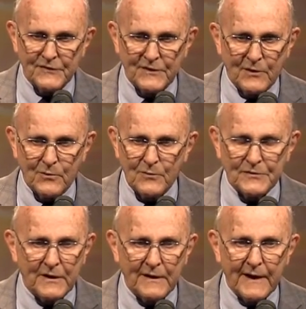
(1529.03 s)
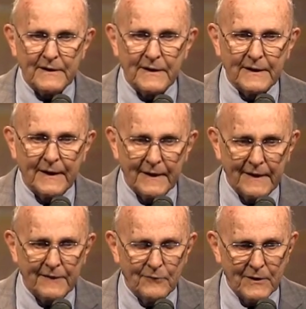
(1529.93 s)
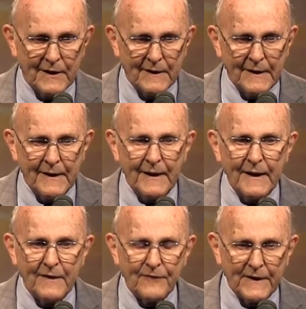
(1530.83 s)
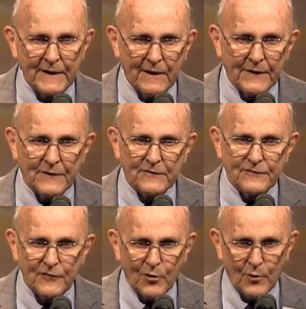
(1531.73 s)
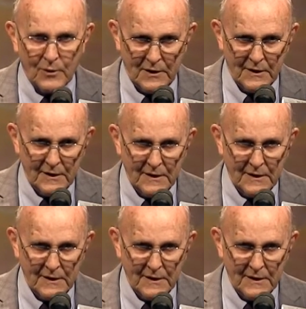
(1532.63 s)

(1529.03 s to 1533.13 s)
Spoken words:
souls are not going to get anywhere if the other four